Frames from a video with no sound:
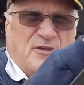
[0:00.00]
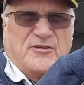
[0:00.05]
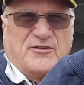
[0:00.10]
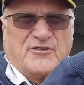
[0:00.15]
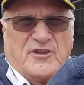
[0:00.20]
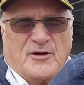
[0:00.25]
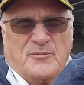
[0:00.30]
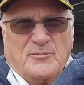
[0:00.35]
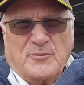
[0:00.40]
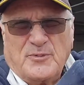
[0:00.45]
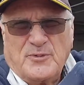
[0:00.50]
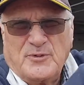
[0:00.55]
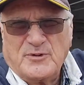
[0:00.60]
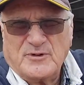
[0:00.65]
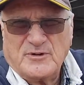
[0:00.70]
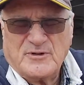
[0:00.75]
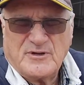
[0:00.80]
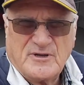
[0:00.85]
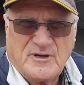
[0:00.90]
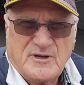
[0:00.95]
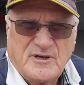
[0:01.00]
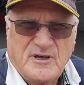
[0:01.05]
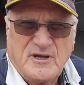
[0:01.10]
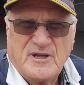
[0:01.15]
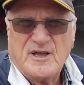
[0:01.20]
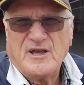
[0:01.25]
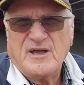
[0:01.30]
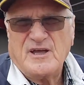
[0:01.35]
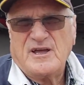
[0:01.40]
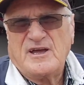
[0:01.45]
sump
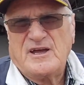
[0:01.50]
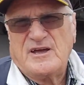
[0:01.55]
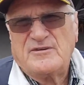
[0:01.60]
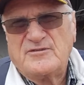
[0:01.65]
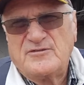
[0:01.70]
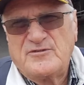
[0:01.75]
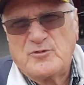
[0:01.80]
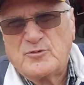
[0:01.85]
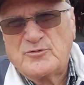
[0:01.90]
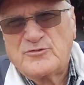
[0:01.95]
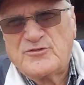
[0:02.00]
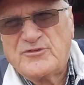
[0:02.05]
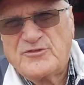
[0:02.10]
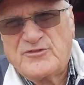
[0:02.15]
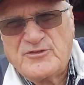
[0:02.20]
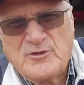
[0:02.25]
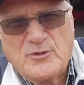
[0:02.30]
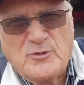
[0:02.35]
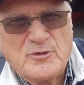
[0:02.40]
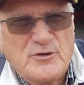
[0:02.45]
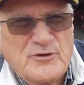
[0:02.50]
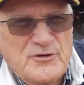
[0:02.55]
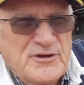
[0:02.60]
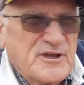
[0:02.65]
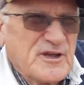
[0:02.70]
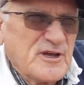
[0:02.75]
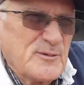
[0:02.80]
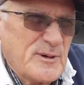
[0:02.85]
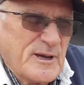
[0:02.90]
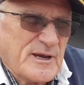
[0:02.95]
and forces the oil to
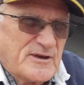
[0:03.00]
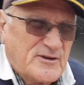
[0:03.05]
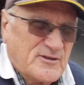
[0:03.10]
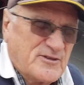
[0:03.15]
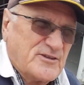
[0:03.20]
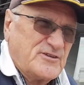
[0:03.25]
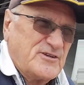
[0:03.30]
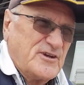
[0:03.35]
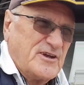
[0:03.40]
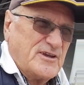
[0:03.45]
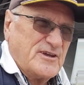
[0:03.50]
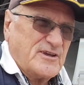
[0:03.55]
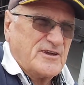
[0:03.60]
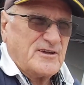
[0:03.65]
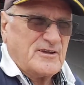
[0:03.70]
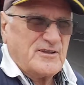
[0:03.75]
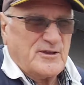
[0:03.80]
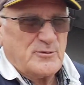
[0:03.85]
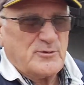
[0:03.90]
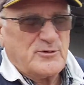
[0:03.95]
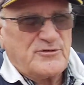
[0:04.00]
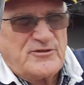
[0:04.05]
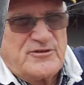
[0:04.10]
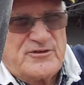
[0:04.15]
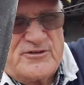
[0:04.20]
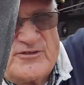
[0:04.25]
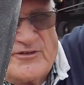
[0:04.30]
go back to the tank. There isn't a